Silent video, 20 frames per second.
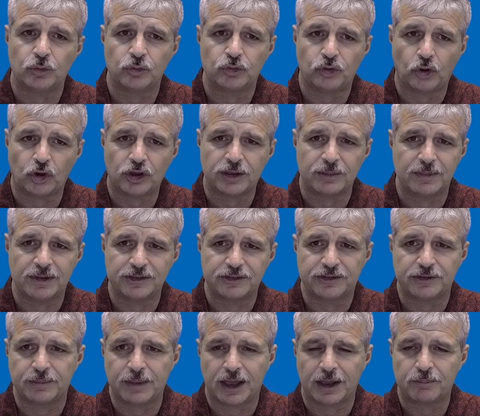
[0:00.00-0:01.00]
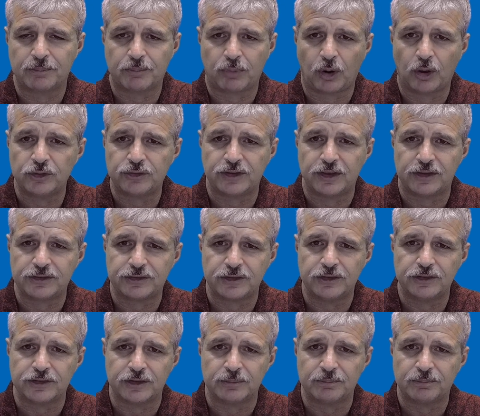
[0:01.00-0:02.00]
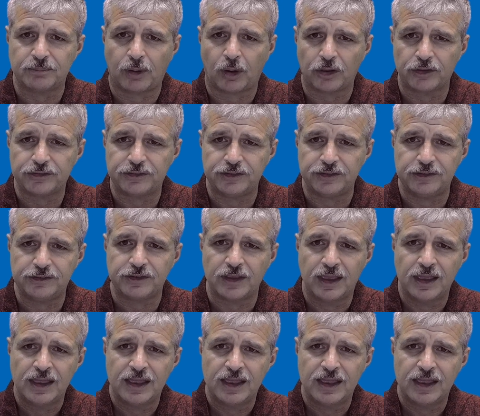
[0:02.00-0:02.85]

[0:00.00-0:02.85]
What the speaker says: documents about processes and policies